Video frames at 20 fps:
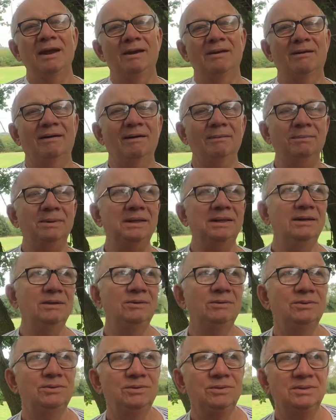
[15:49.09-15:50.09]
Now I'm telling
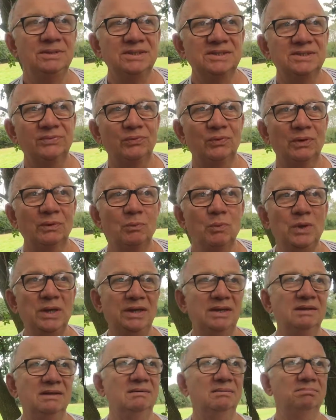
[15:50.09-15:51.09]
you, do this for a
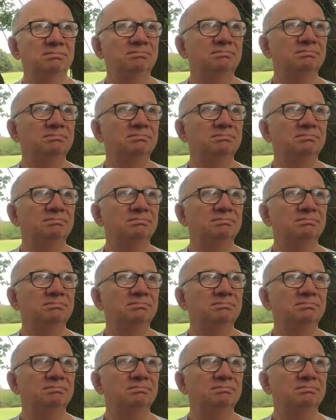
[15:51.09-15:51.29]
week.